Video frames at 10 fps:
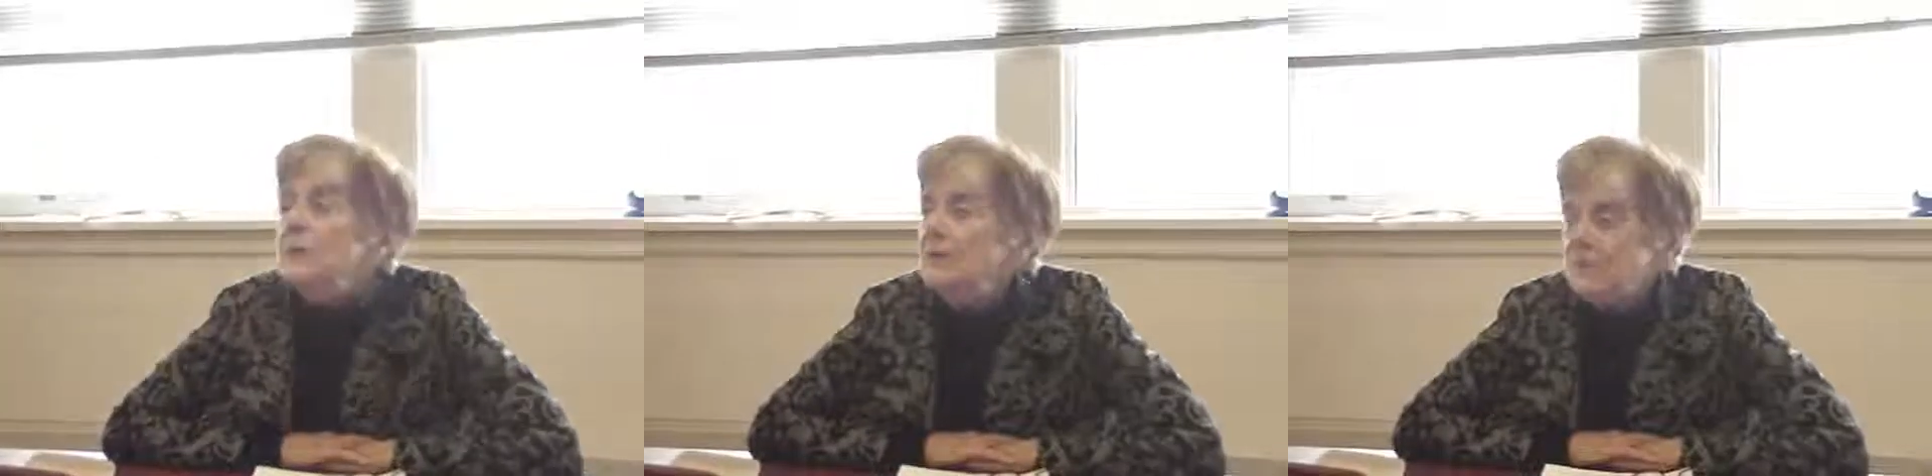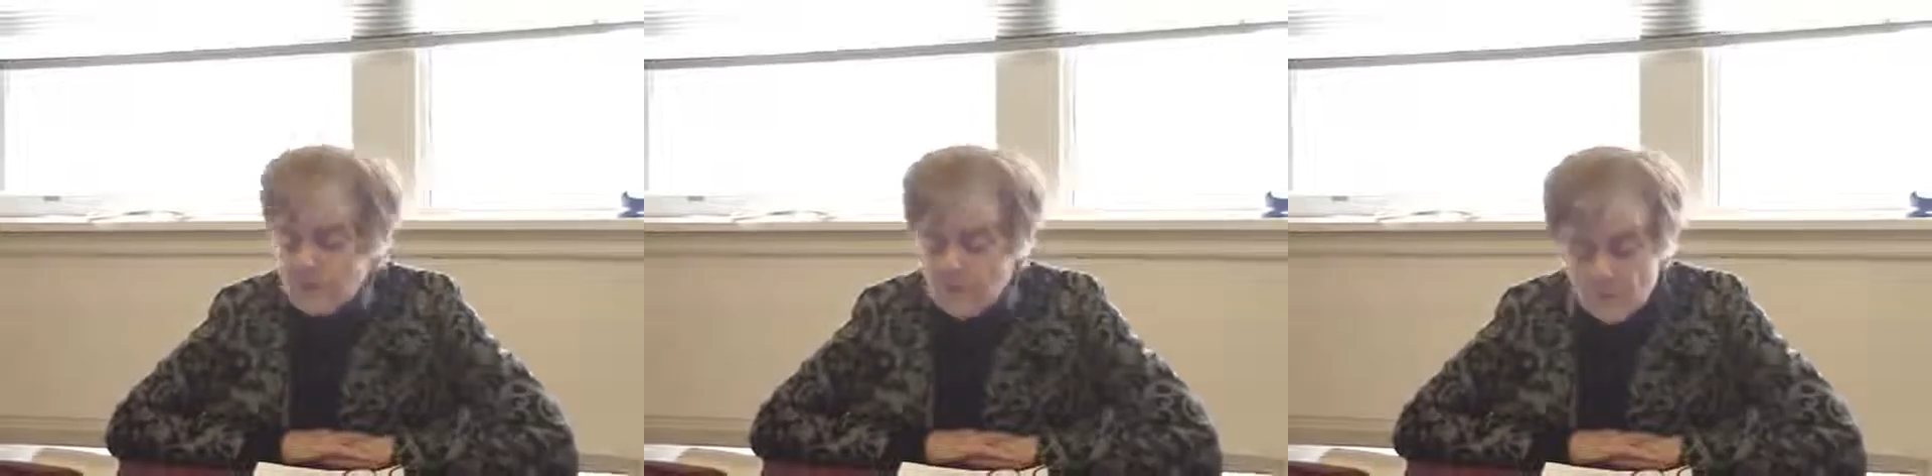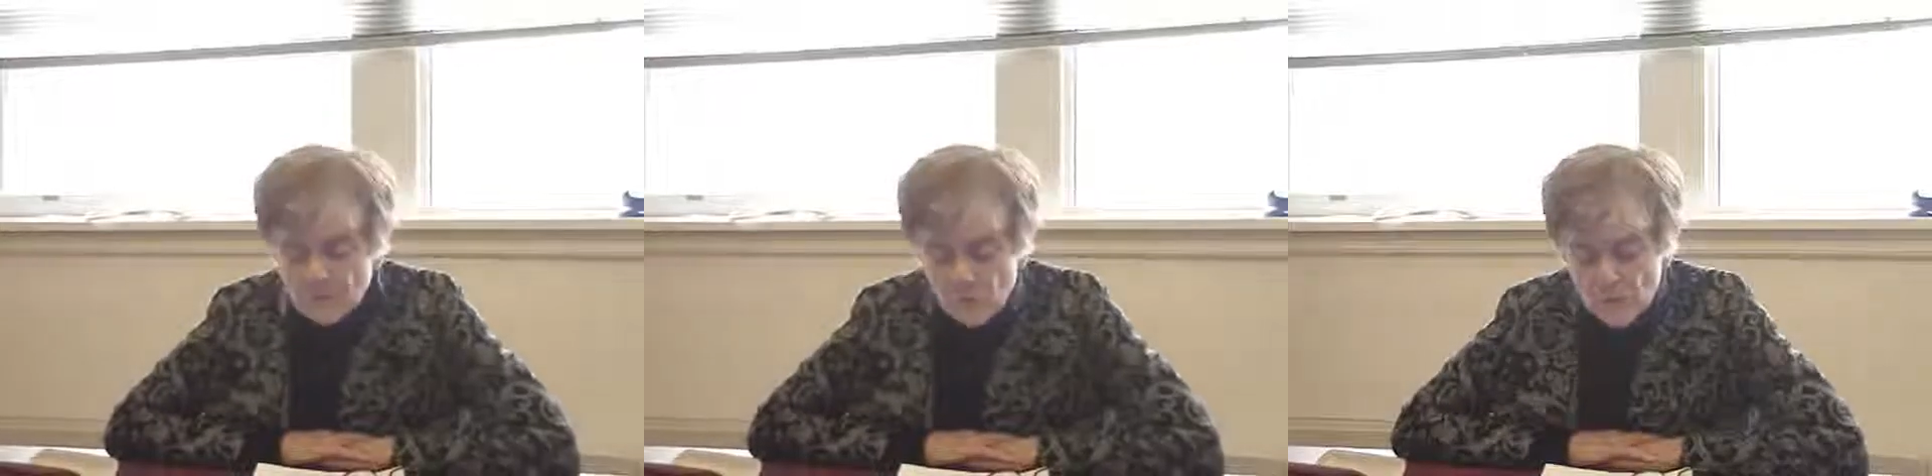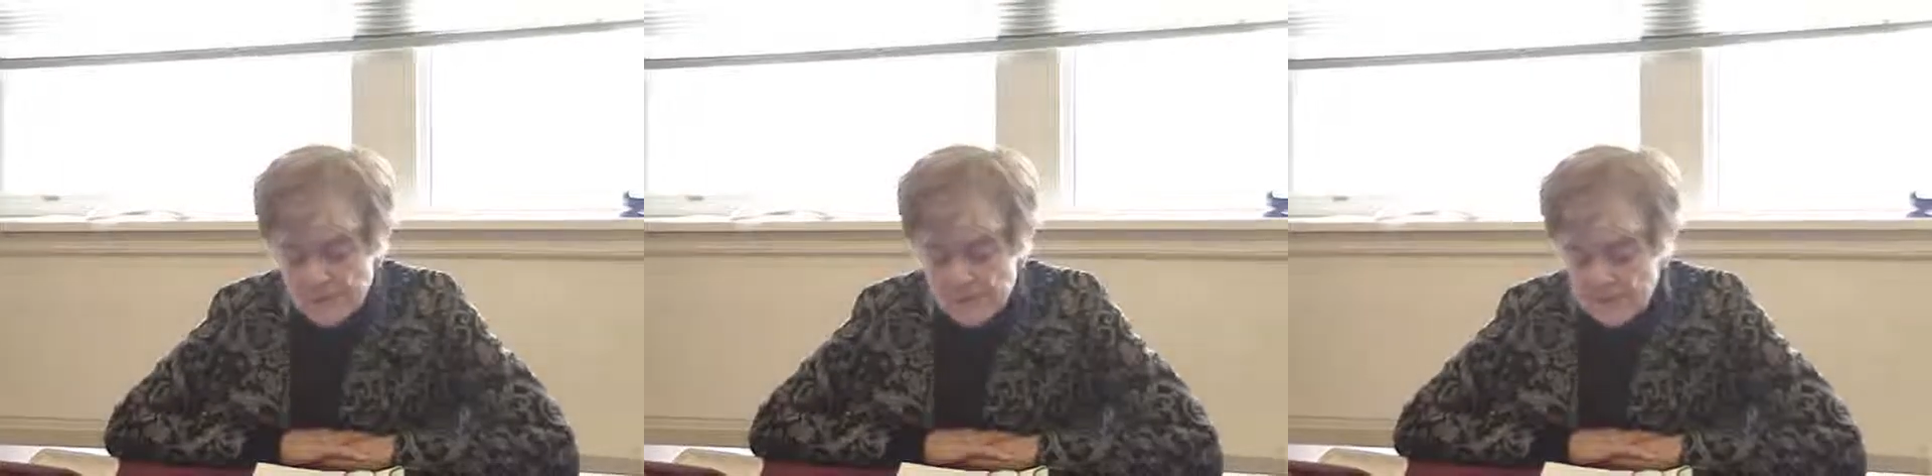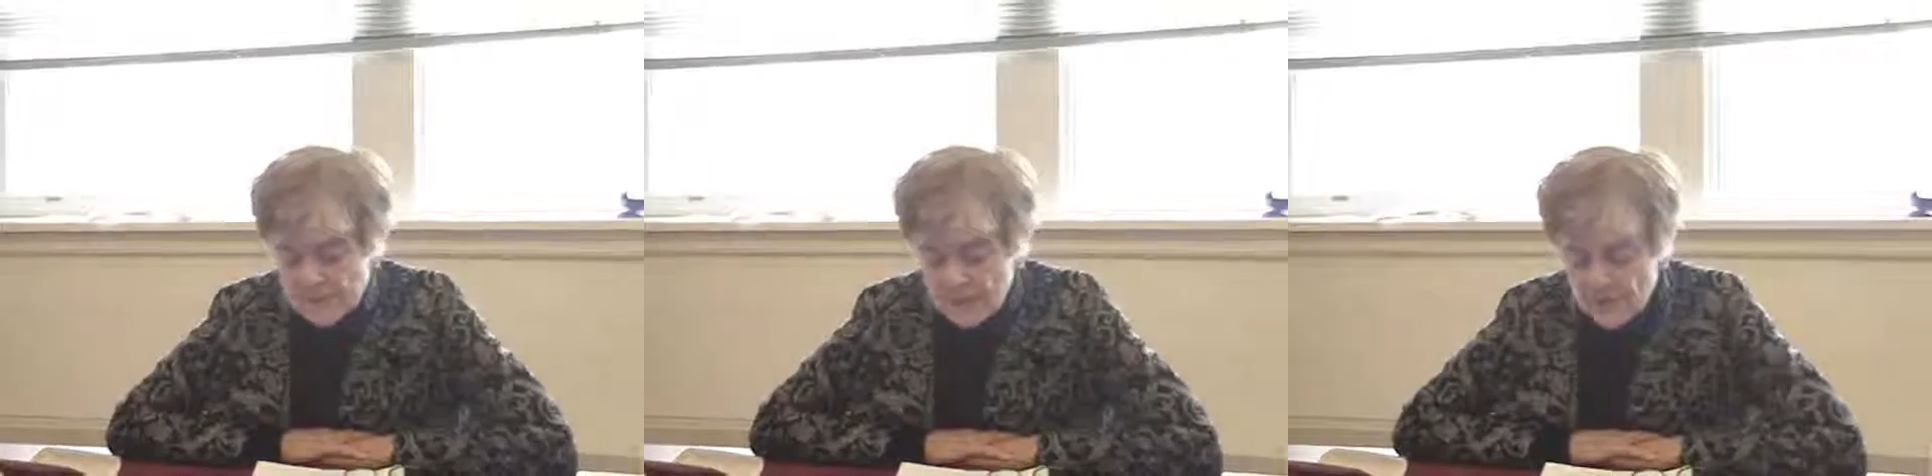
be called the New Voices